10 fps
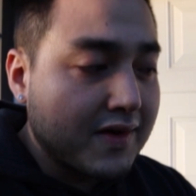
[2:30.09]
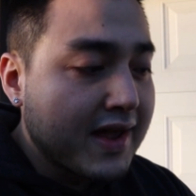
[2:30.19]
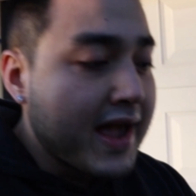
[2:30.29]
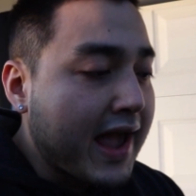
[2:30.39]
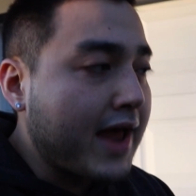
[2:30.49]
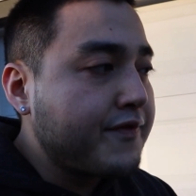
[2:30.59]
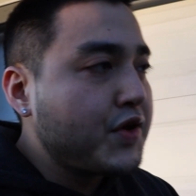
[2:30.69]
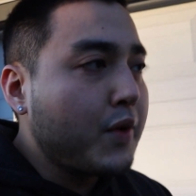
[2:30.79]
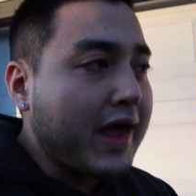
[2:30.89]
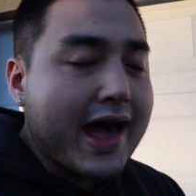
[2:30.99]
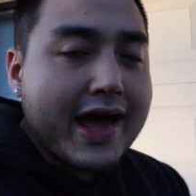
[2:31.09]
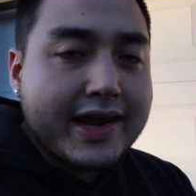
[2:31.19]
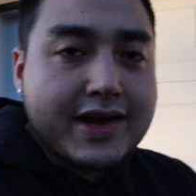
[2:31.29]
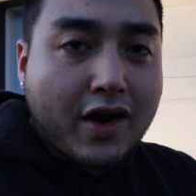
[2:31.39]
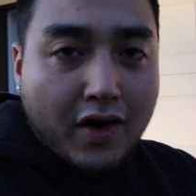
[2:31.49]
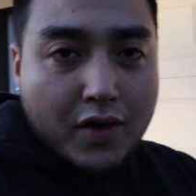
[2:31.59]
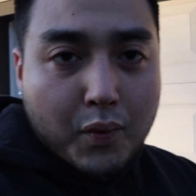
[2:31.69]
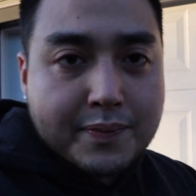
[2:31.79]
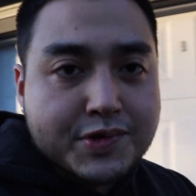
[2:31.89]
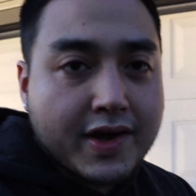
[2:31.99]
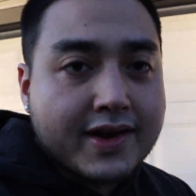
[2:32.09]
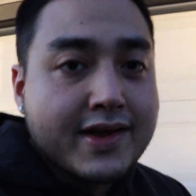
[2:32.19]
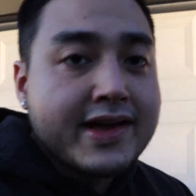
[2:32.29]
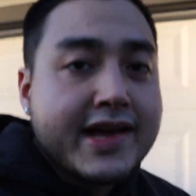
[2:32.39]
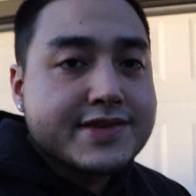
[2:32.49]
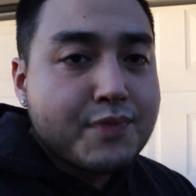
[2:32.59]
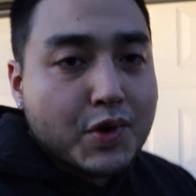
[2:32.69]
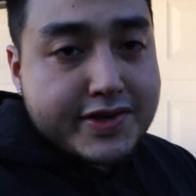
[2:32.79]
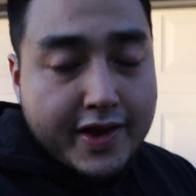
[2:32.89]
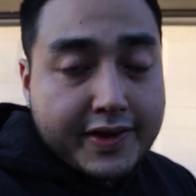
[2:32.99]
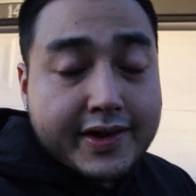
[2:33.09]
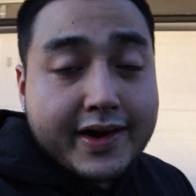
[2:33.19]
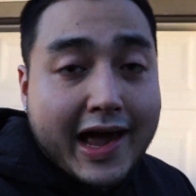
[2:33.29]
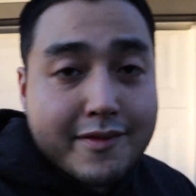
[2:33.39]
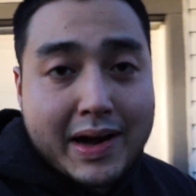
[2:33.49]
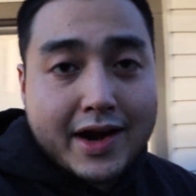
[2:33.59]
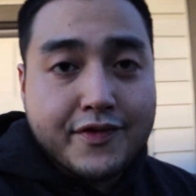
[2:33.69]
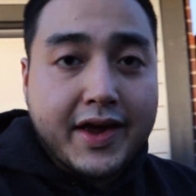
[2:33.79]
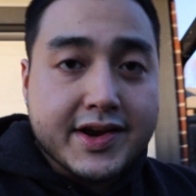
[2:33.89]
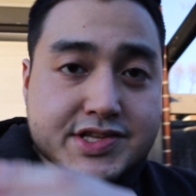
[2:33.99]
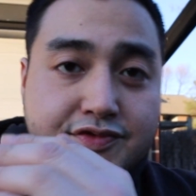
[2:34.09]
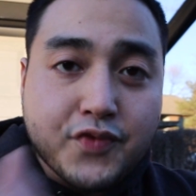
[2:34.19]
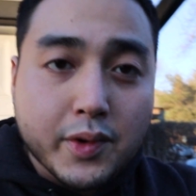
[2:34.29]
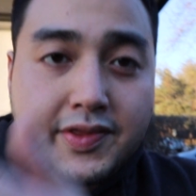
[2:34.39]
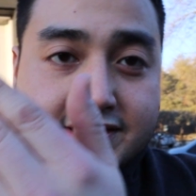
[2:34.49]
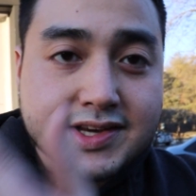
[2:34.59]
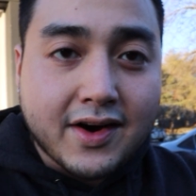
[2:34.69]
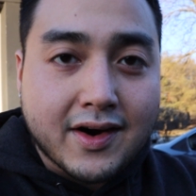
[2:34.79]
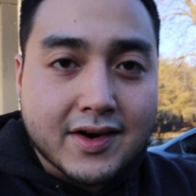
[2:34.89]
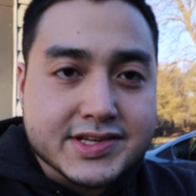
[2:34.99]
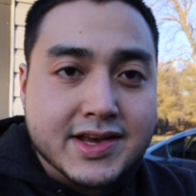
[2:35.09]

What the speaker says: And if you go to any car website, it's most likely going to have modifications for these cars.